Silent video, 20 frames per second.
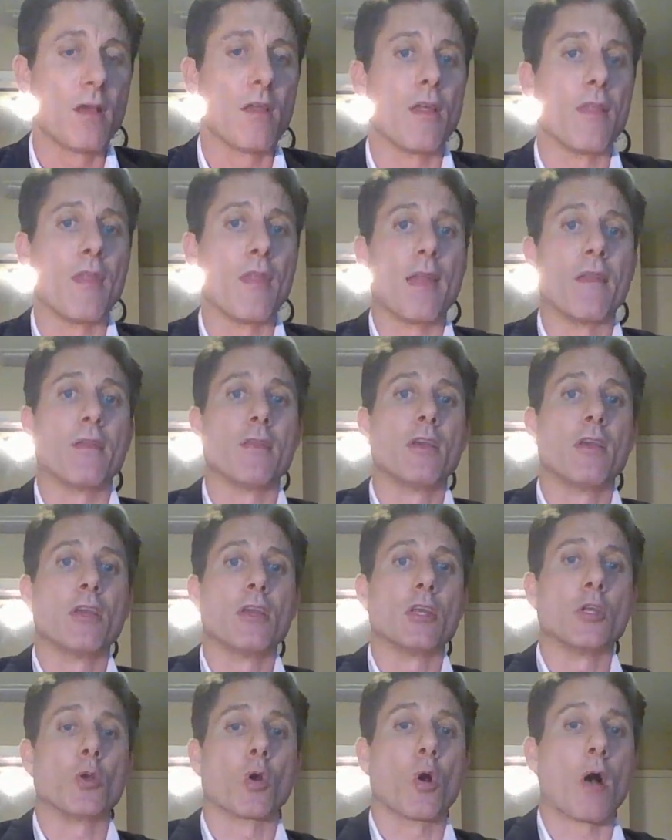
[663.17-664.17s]
And then
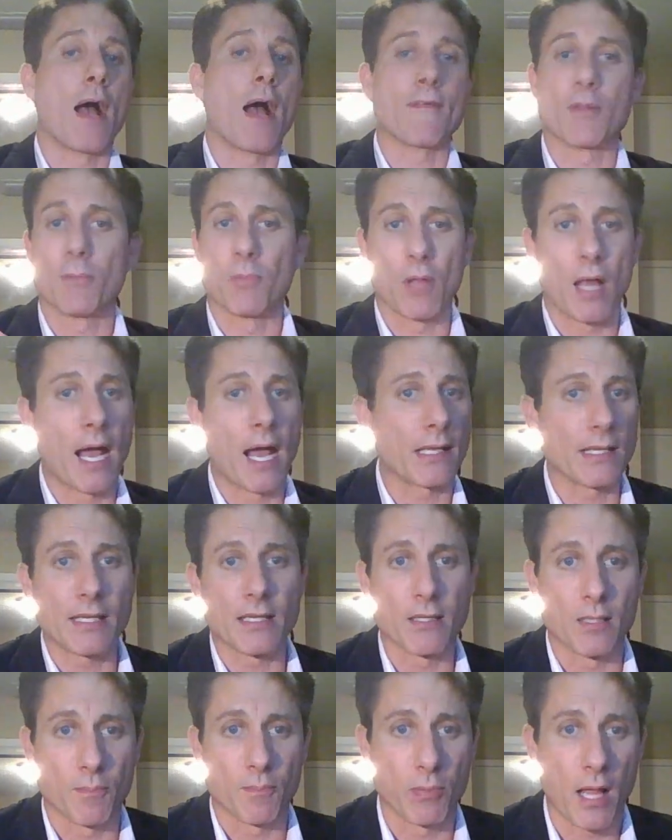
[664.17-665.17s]
you don't have the blind
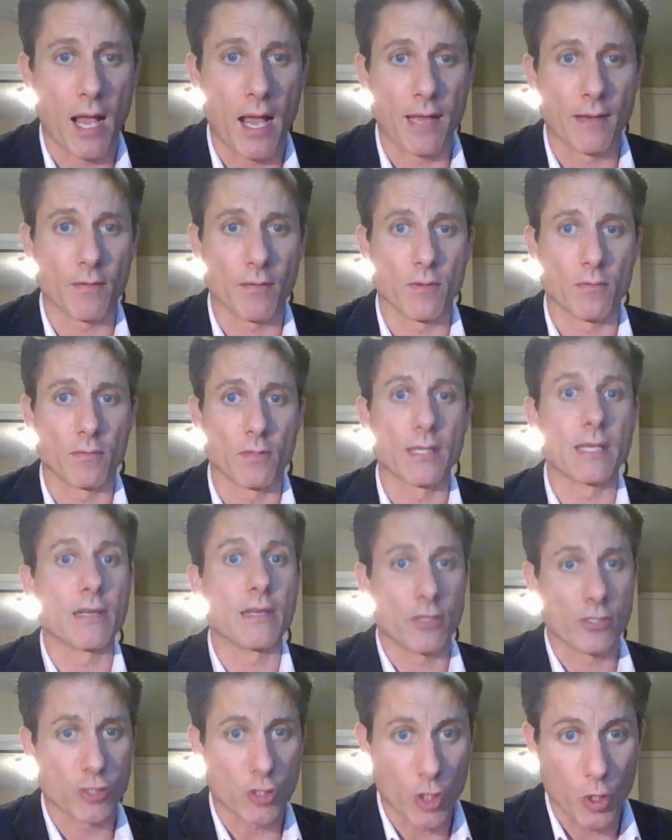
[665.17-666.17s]
leading the blind, leading
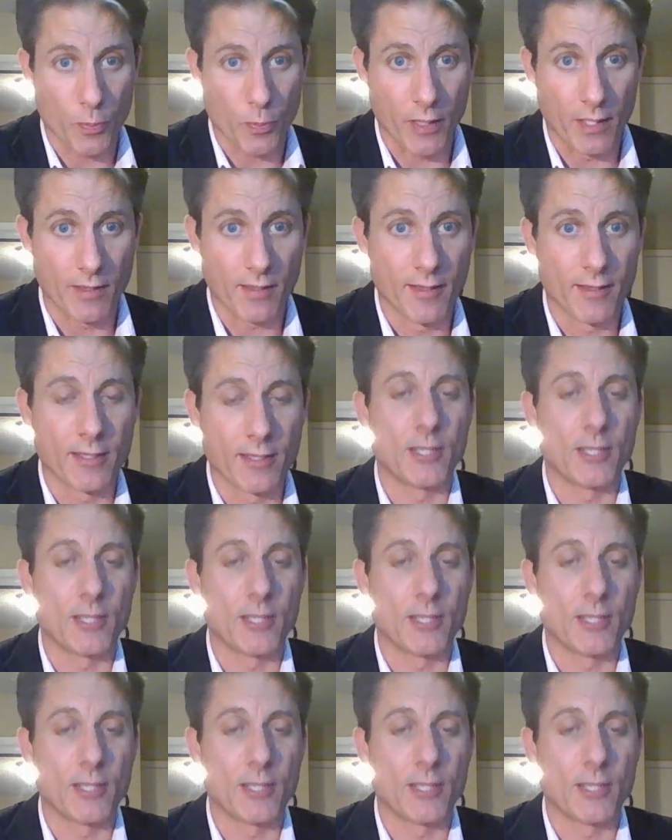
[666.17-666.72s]
the stupid.